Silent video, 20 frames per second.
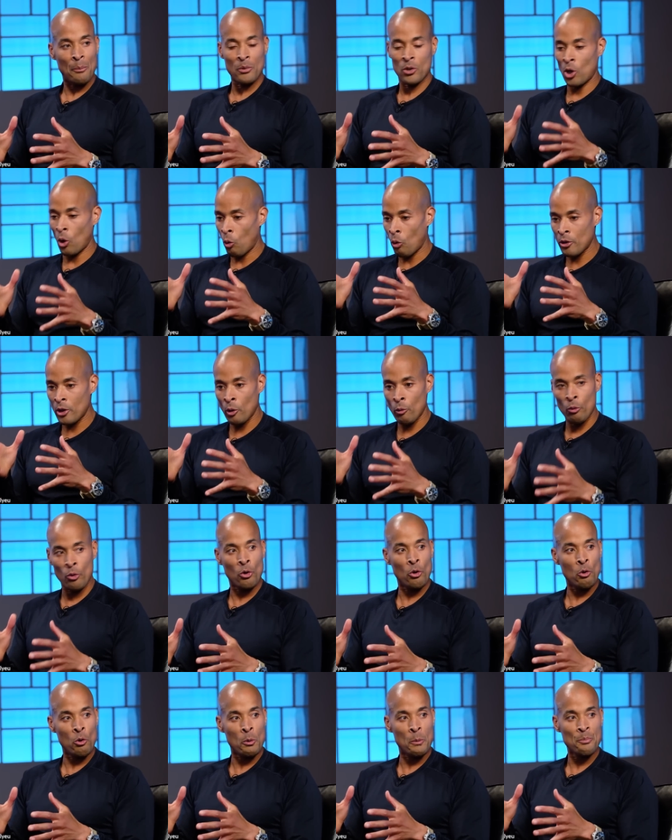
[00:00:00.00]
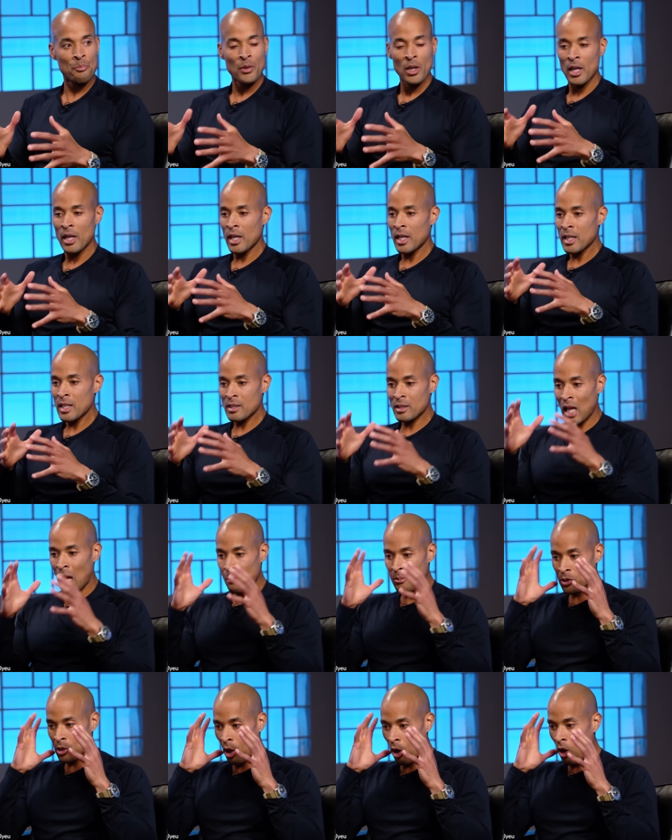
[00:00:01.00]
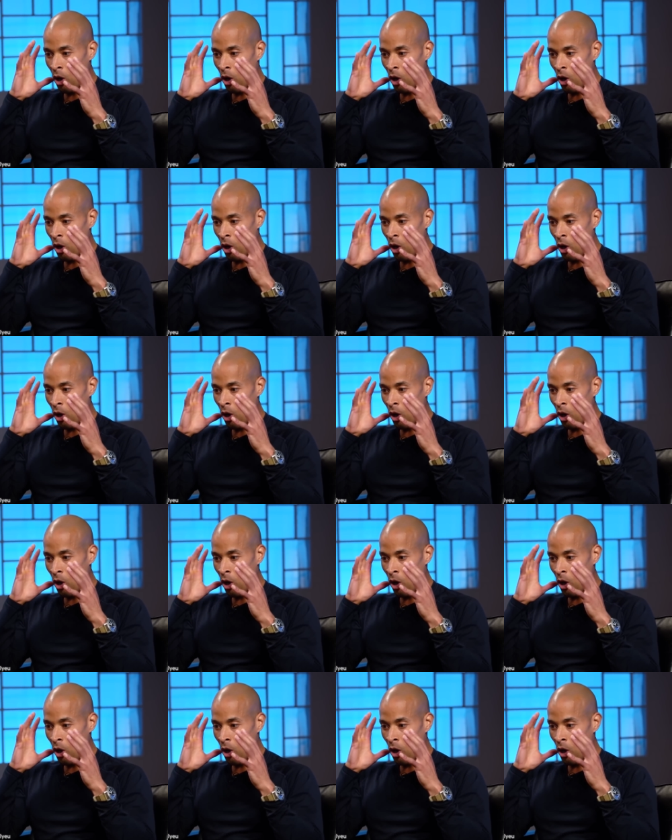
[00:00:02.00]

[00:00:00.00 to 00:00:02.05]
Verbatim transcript: up, go in a room, stop